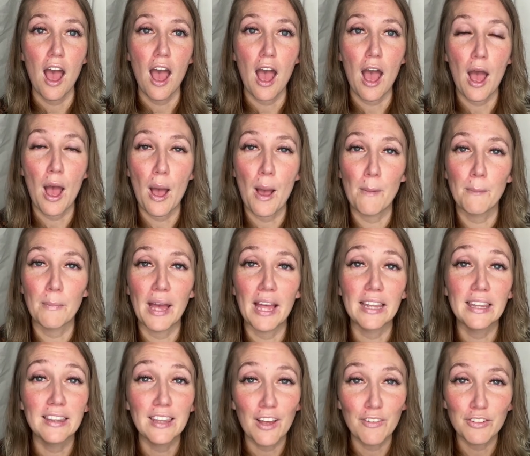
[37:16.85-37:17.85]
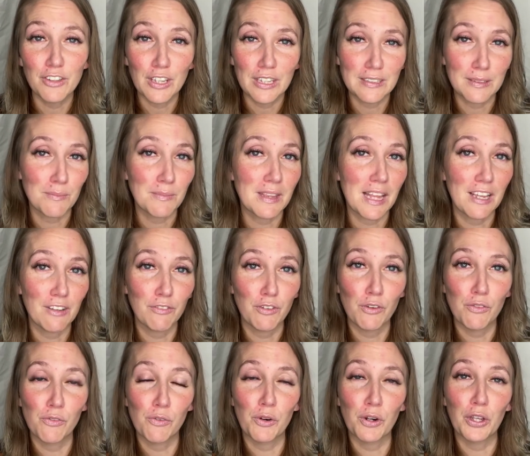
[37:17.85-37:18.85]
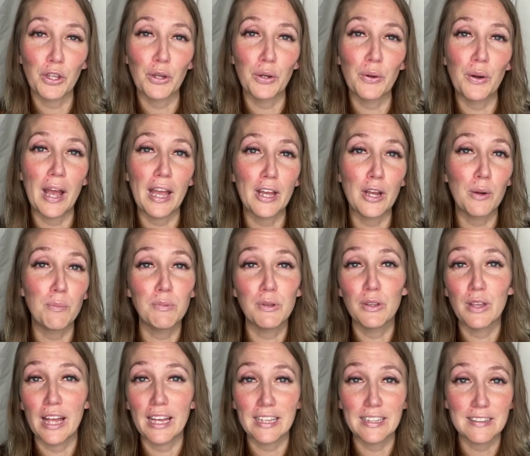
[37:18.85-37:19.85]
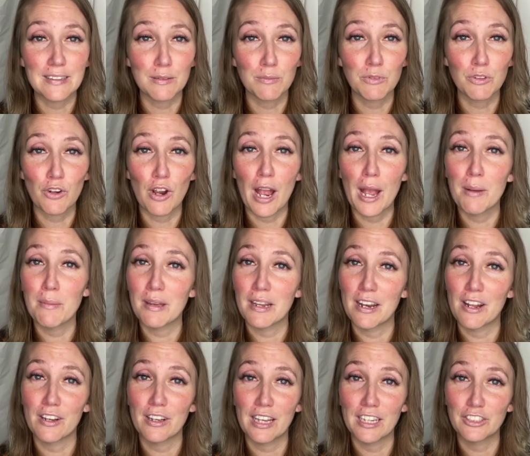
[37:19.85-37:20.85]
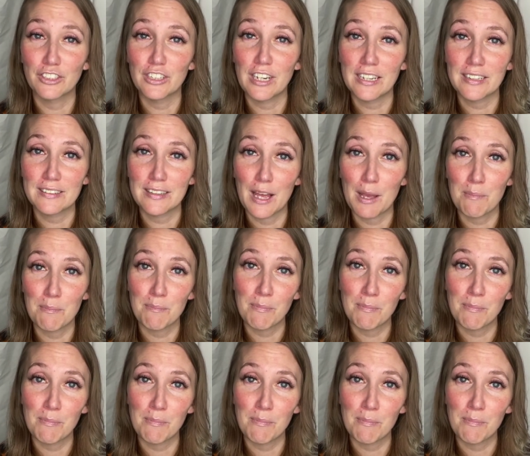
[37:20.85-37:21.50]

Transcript: I love you guys. I'm thankful for you. I hope you like and subscribe, and I'll catch you next time.